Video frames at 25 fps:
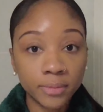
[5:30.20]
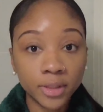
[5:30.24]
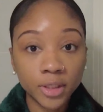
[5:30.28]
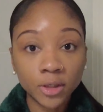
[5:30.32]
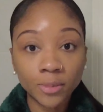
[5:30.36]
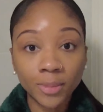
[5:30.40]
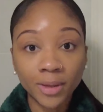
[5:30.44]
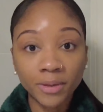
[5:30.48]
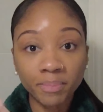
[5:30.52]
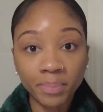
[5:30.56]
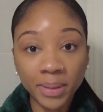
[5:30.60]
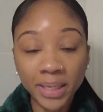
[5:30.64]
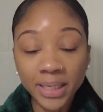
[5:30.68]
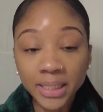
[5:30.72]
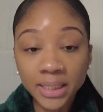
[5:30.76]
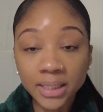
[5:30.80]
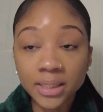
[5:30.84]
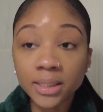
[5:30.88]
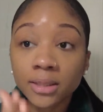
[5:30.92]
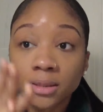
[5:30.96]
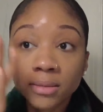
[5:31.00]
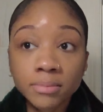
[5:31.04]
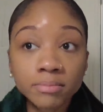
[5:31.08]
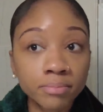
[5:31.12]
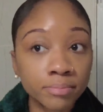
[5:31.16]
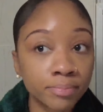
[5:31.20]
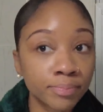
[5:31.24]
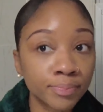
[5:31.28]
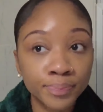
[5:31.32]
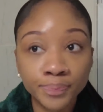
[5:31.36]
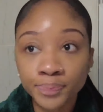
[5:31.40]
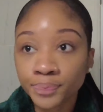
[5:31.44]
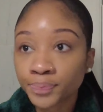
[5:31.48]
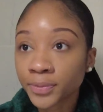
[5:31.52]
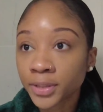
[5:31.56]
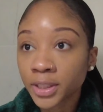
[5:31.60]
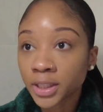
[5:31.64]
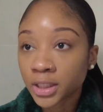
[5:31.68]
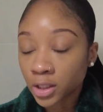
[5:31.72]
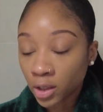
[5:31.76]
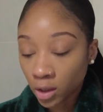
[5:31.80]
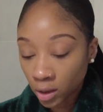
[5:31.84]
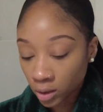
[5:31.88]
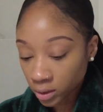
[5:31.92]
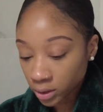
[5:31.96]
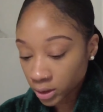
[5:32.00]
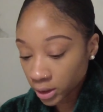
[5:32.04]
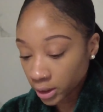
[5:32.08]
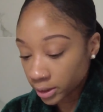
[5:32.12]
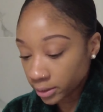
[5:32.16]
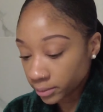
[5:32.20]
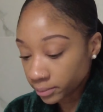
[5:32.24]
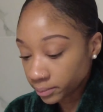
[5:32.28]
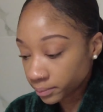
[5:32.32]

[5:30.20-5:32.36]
So my base is all done.